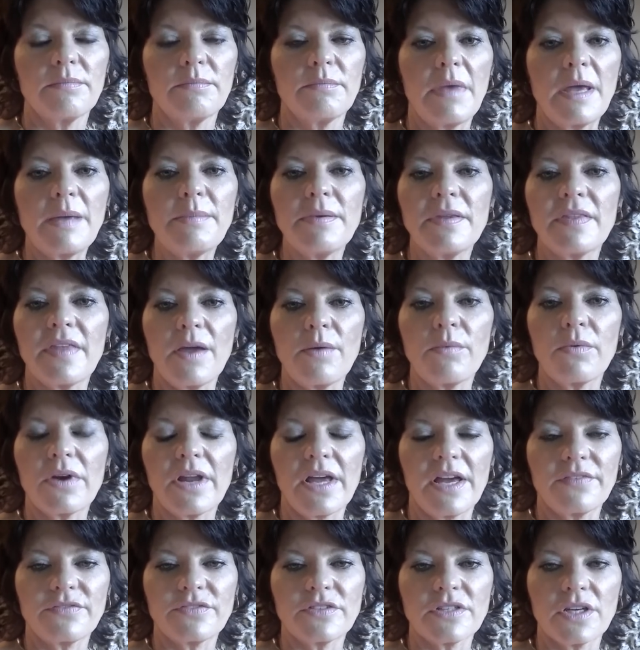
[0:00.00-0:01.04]
maybe they
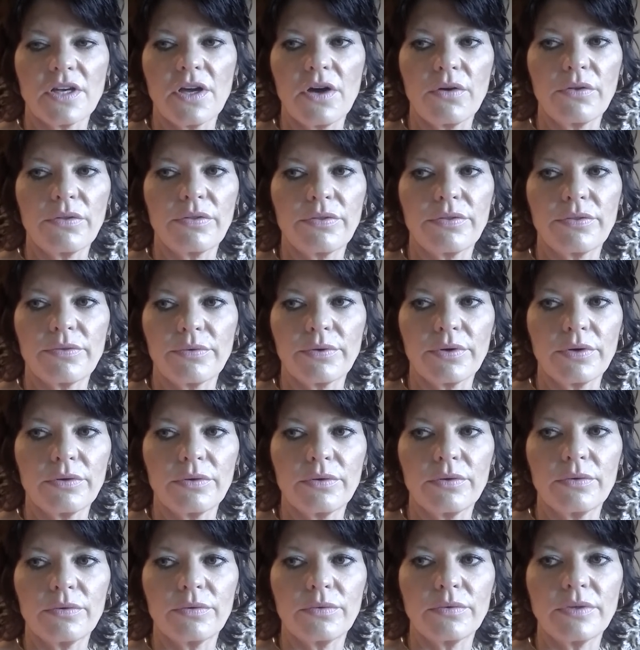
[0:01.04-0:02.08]
won't have to go
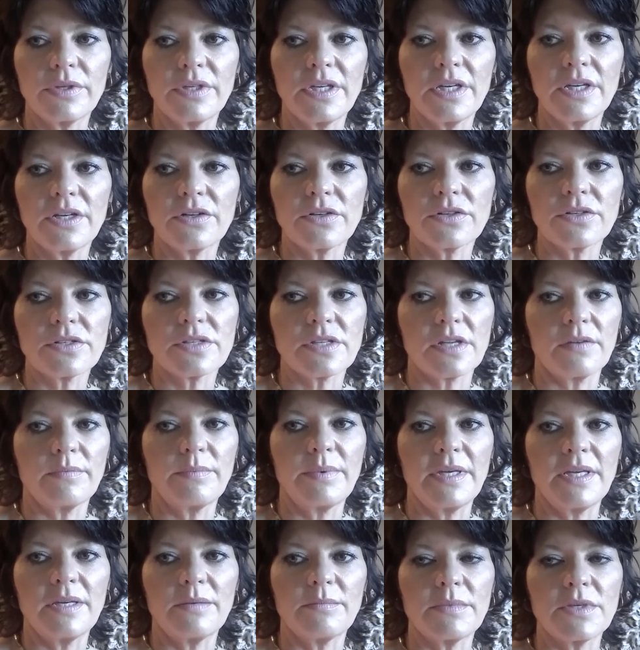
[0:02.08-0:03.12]
through years of
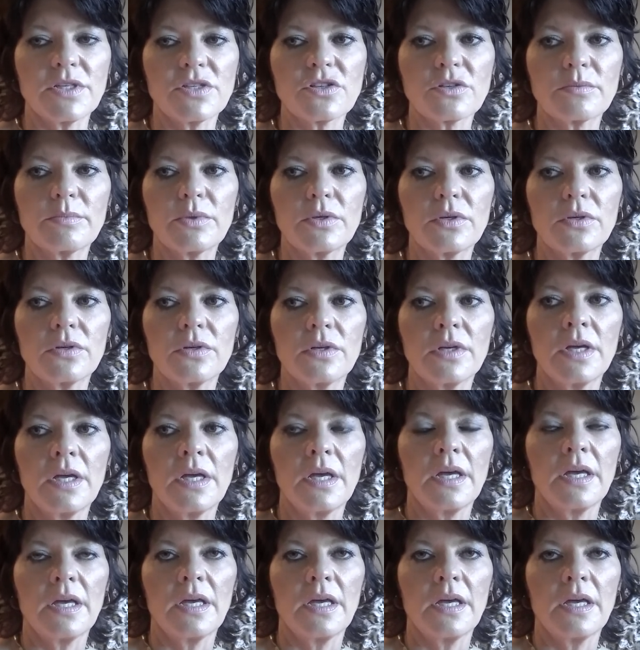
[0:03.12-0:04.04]
being miserable